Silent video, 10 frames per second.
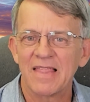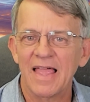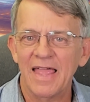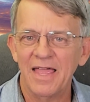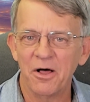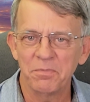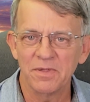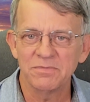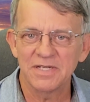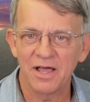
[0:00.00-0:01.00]
help
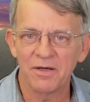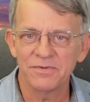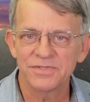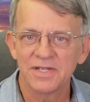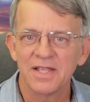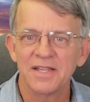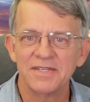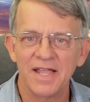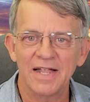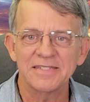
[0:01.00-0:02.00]
themselves,
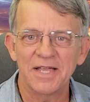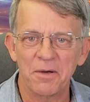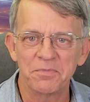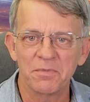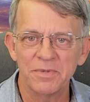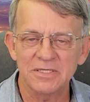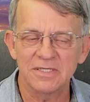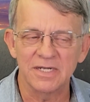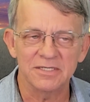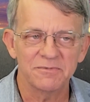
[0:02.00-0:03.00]
not to help the
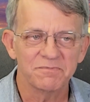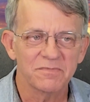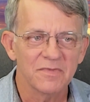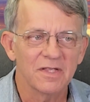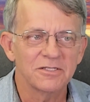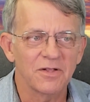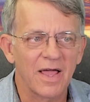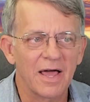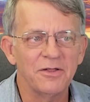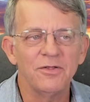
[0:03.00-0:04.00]
business. So
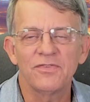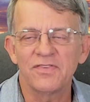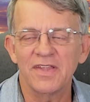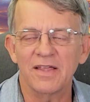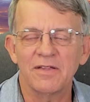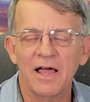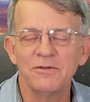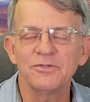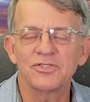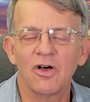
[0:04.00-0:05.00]
how do you
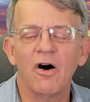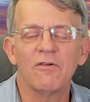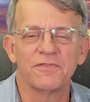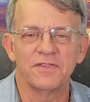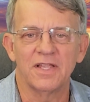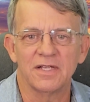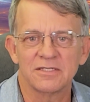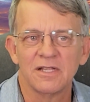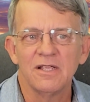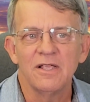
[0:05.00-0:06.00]
solve for this?
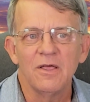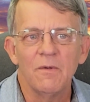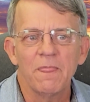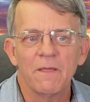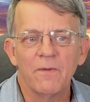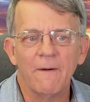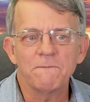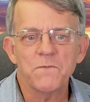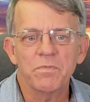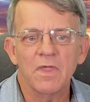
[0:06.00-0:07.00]

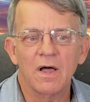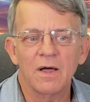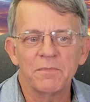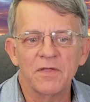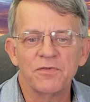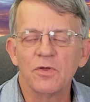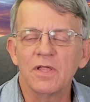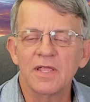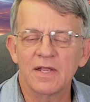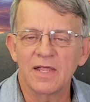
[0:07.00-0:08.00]
Well, if you
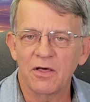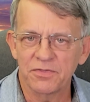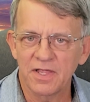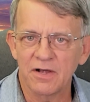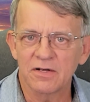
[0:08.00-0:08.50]
could get a healthcare